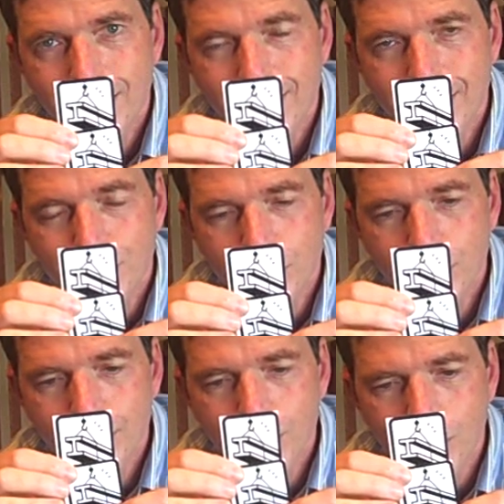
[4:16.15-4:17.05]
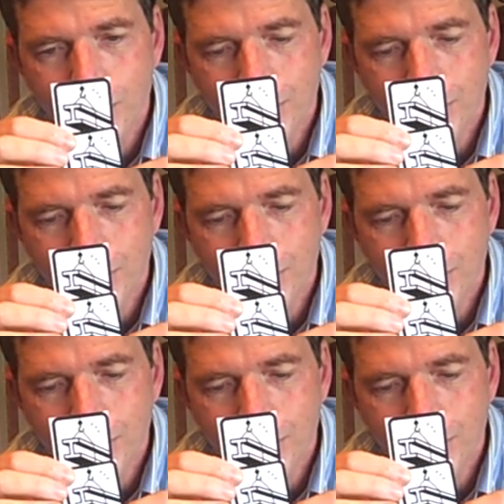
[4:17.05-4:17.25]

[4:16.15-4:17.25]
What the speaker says: It's good when